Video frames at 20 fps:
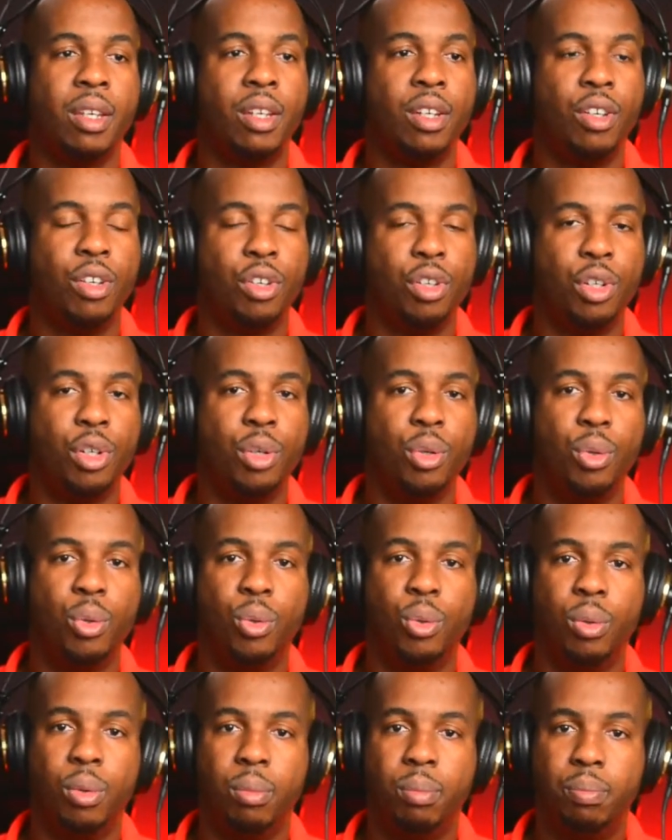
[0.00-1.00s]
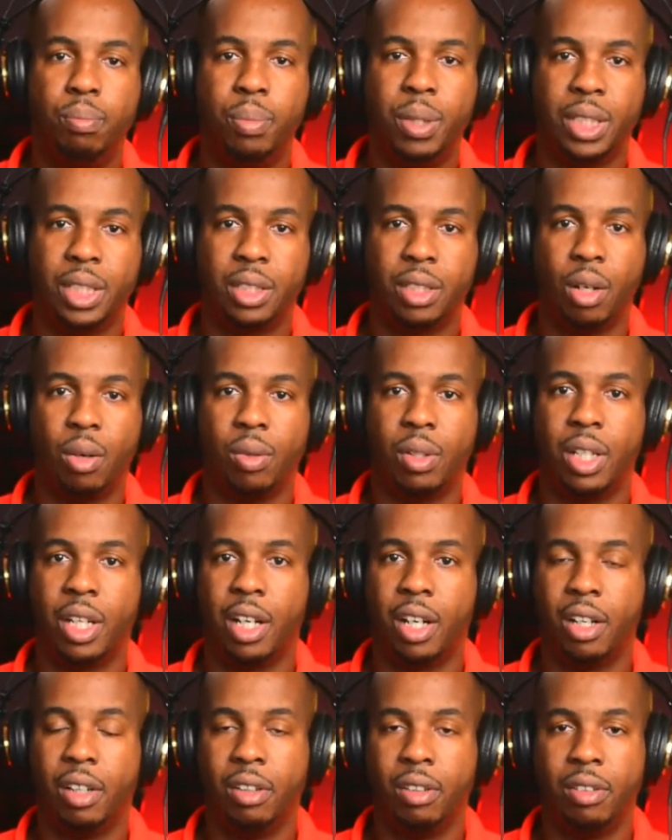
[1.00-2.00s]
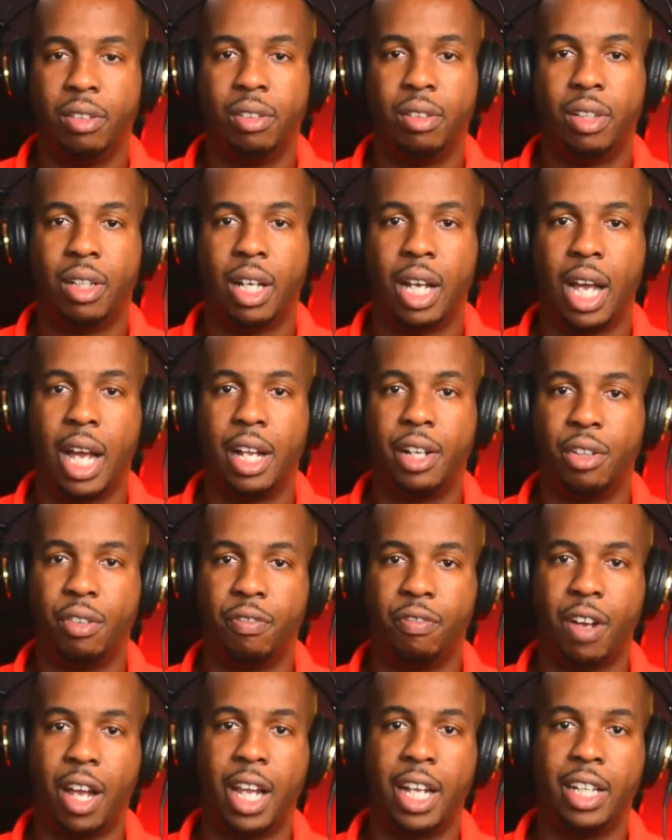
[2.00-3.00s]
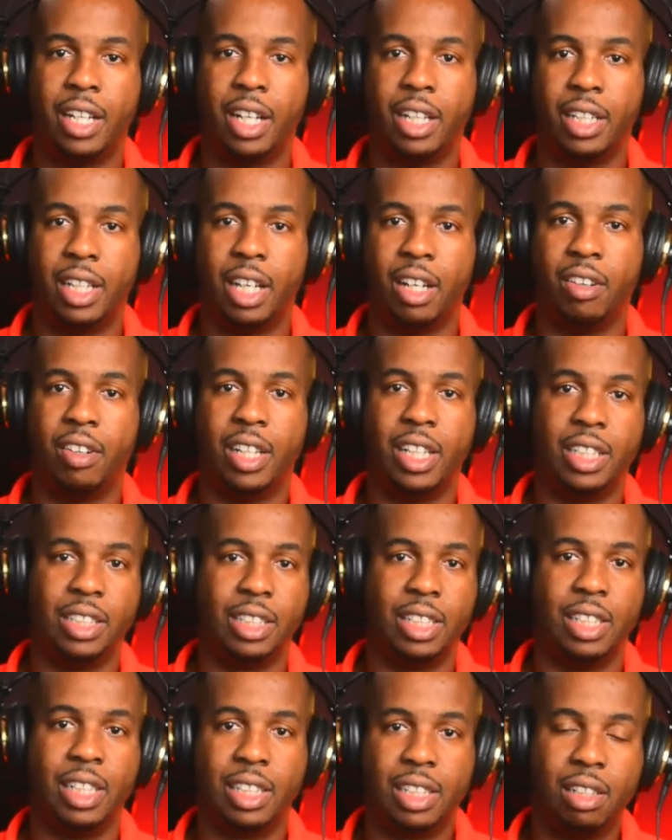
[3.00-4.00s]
You put it out there and you find that there is little